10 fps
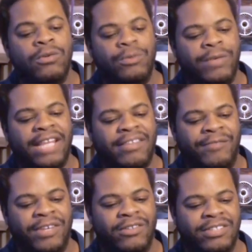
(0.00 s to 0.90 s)
do we have to
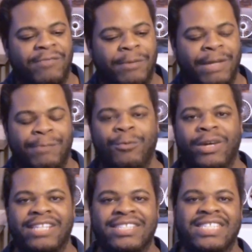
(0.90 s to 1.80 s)
fill to fit
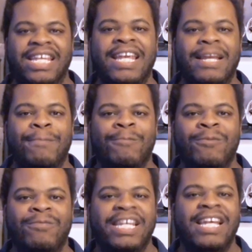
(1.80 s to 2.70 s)
one of these
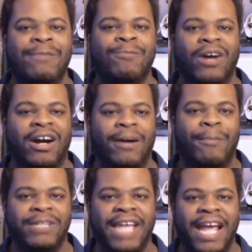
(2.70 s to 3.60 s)
10-team
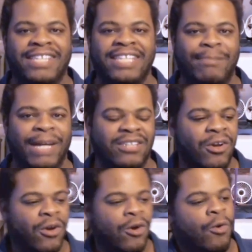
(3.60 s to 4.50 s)
tag team match?
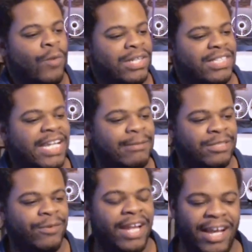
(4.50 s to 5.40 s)
What teams
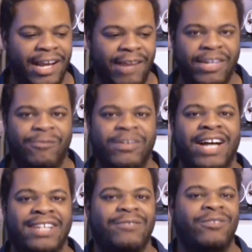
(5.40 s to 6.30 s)
do we have? And if
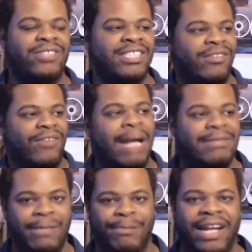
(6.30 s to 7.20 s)
not, we'll just
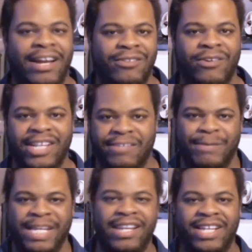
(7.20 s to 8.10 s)
grab somebody, I don't know, I guess
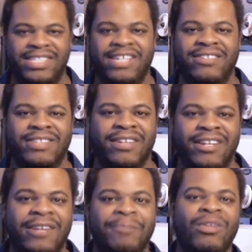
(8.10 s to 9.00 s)
from NXT or something.
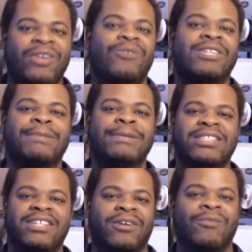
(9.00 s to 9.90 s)
Which brings me
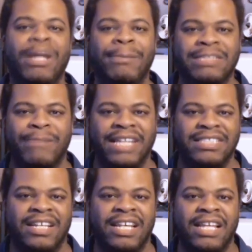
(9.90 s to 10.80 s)
to the women's match.
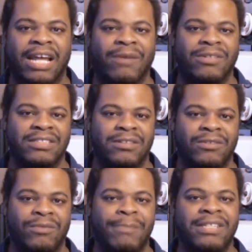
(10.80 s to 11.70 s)
That was
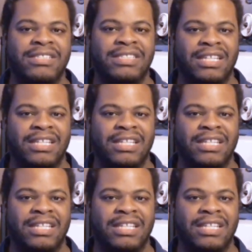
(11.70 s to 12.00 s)
women's